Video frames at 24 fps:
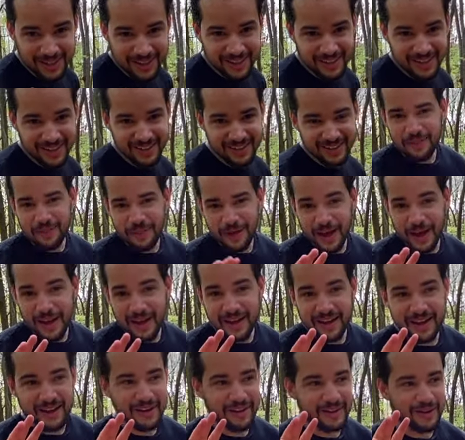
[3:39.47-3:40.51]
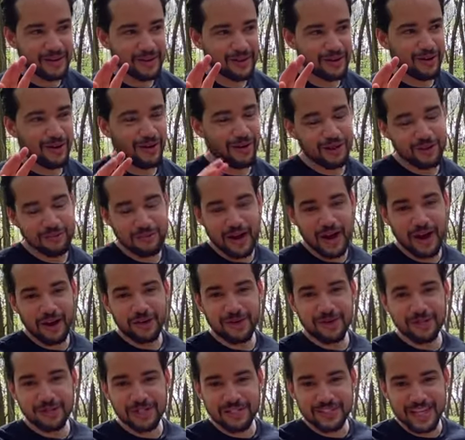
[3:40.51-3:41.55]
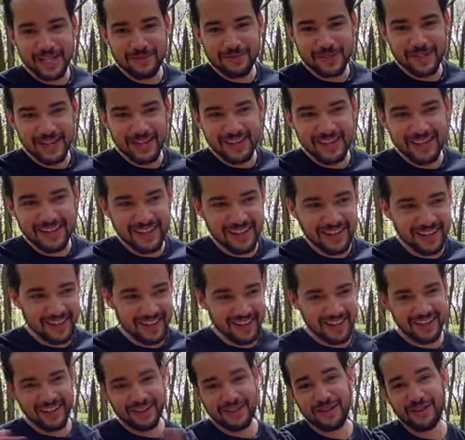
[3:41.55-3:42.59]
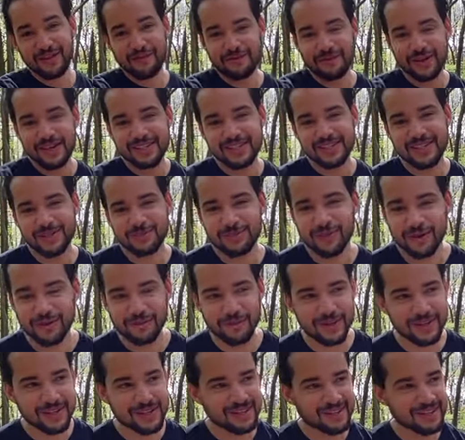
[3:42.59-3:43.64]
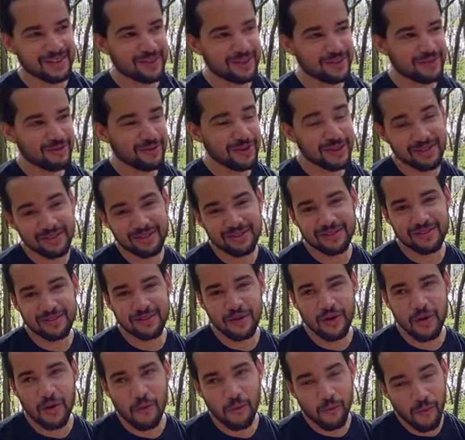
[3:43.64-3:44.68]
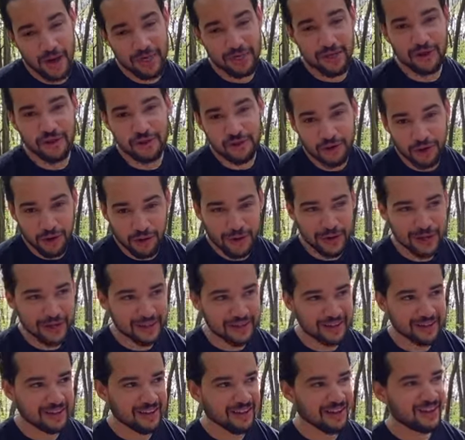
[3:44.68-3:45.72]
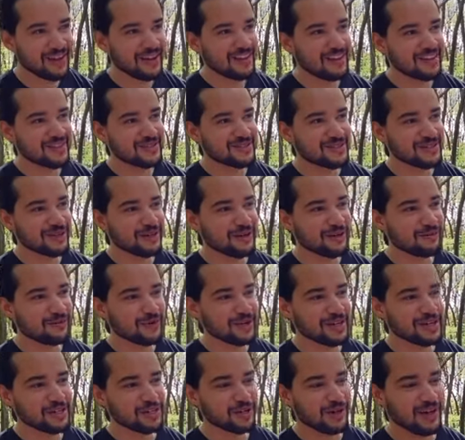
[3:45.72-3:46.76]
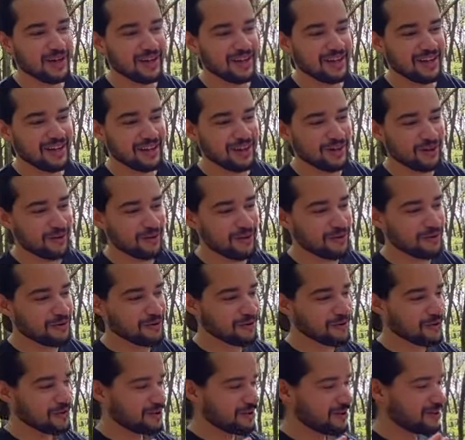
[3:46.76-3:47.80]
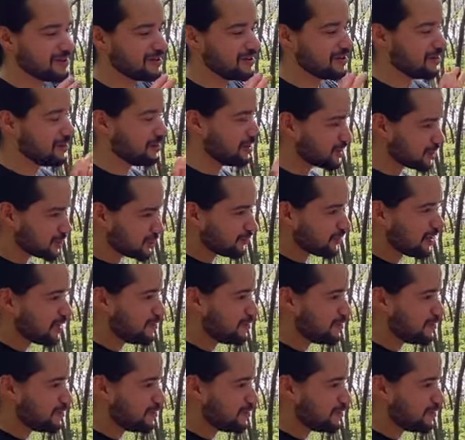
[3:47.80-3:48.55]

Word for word: thing that all the powder just keeps getting in their faces when we when when they're throwing it. So we're gonna try and go this way